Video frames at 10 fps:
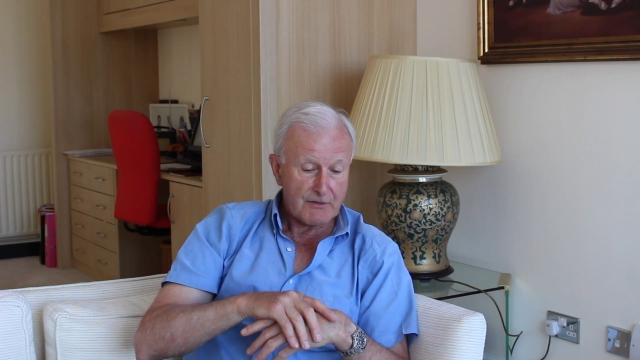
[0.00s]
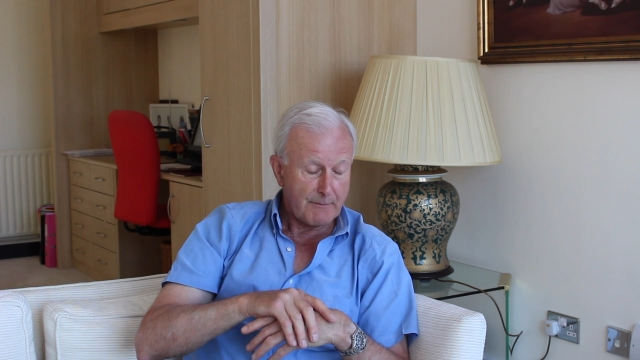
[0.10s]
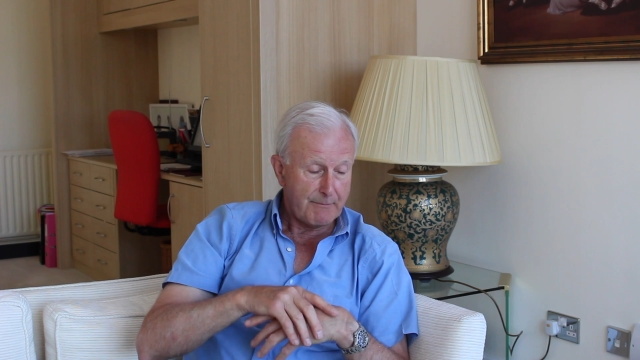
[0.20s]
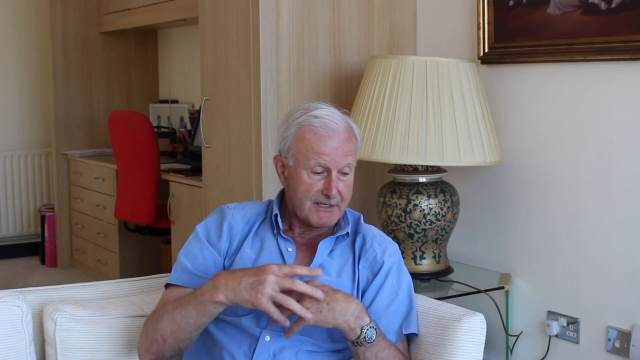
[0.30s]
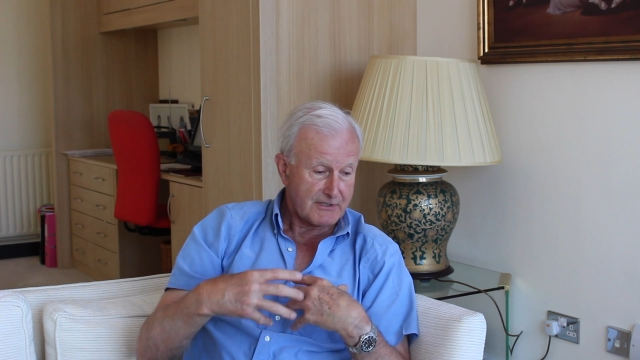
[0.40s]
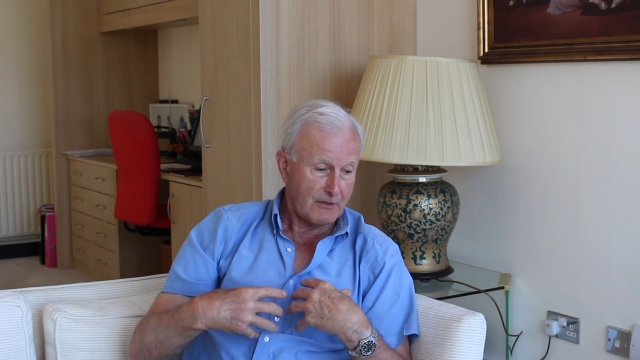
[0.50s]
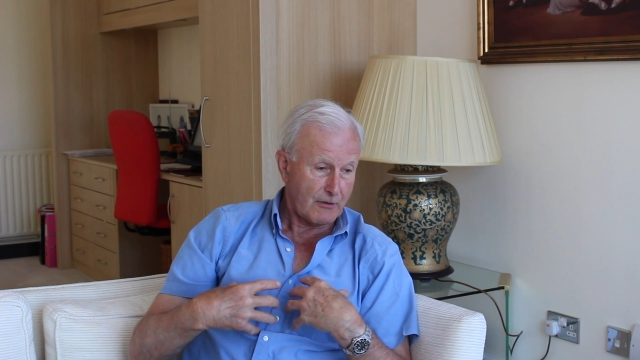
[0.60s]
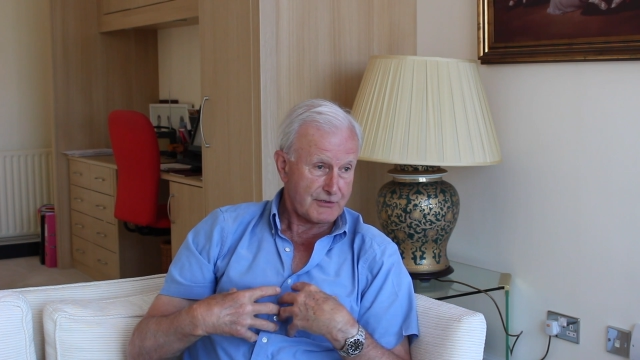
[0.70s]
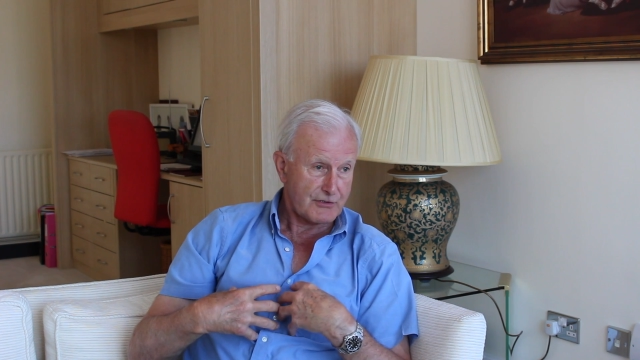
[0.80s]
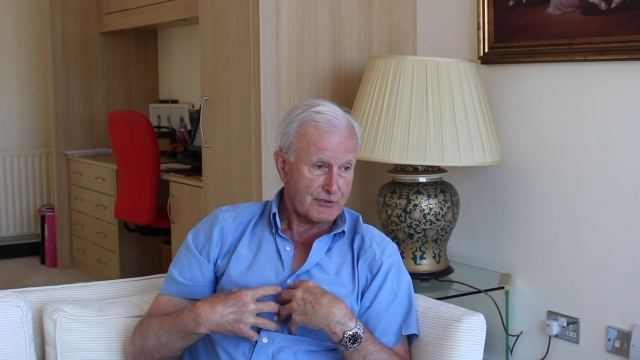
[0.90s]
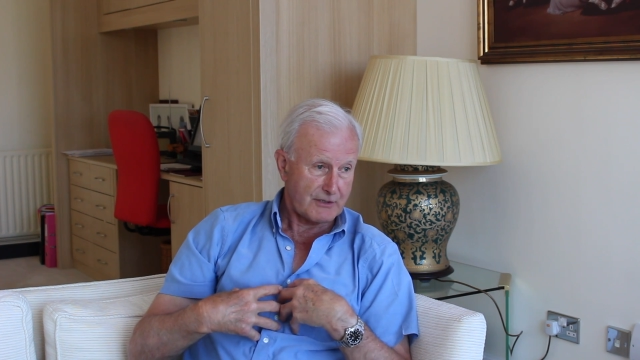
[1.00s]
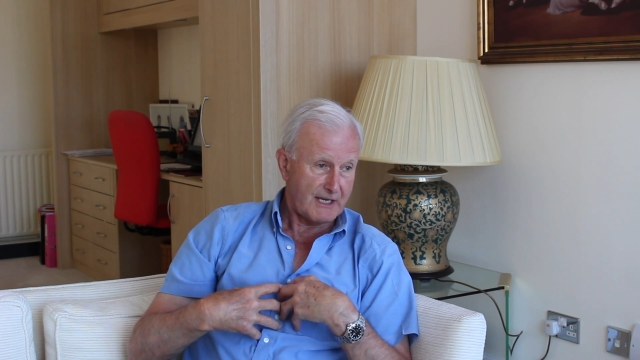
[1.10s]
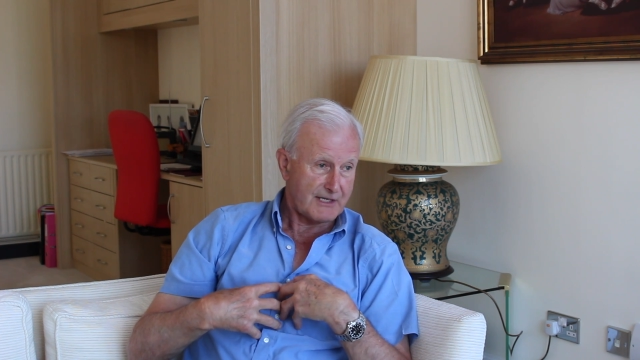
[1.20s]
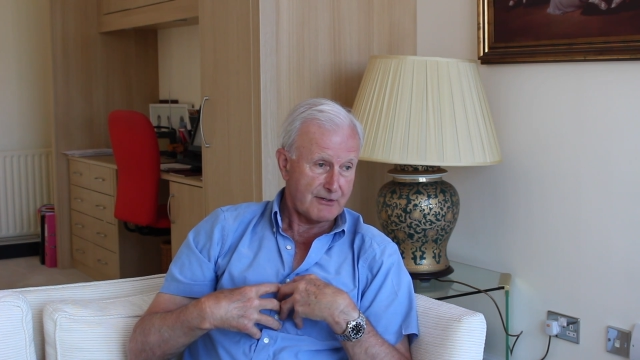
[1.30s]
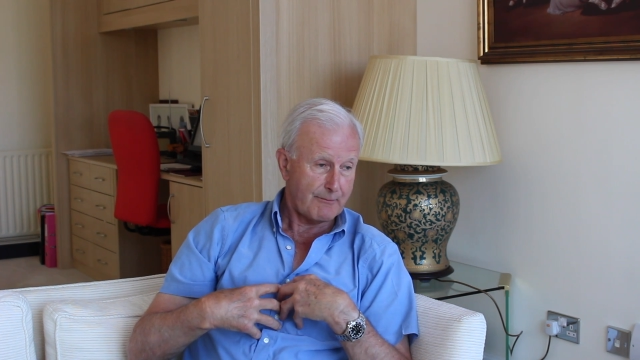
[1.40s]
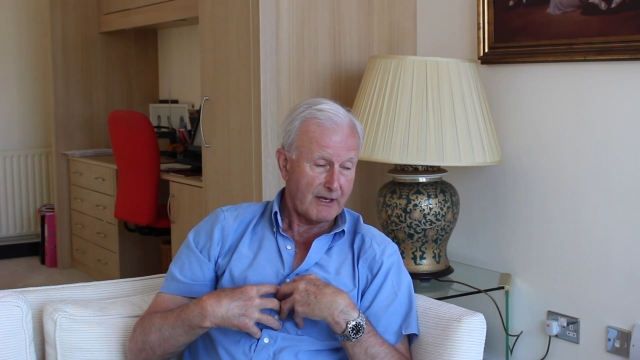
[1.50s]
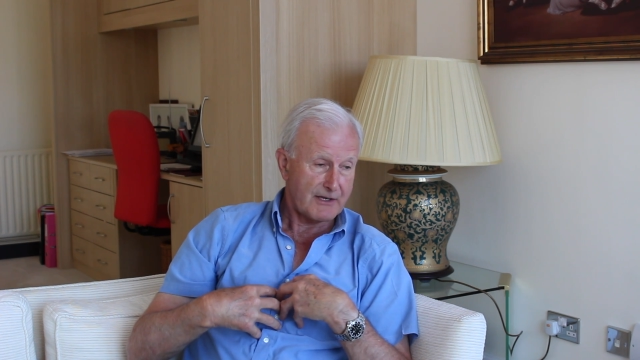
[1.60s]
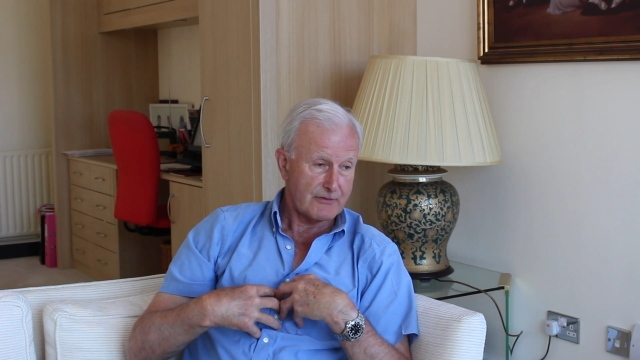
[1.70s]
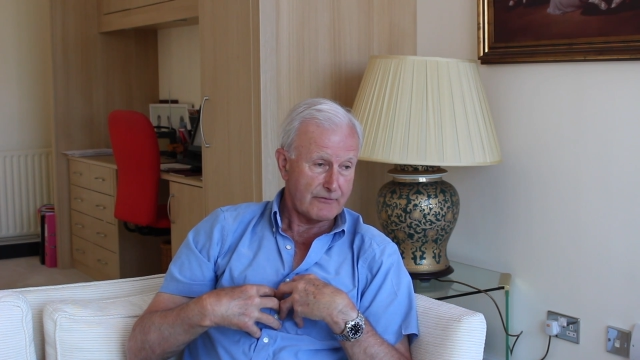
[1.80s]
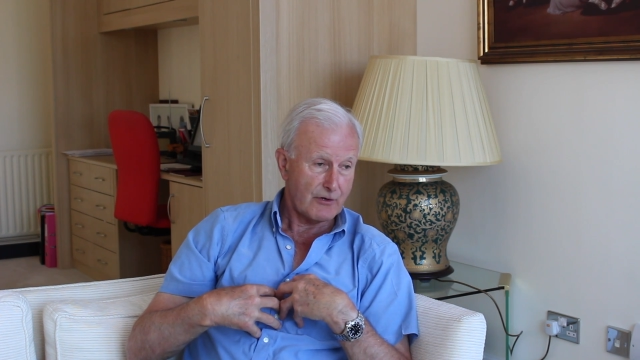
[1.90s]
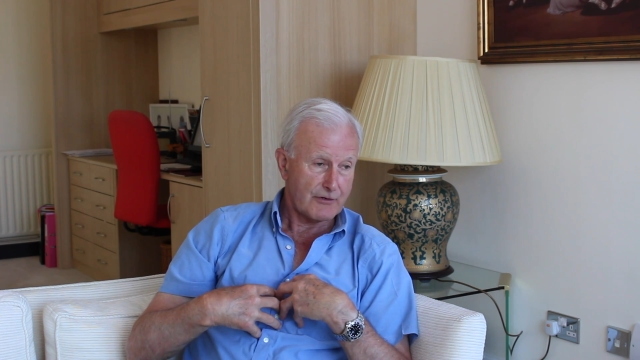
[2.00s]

The better oxygenated blood you've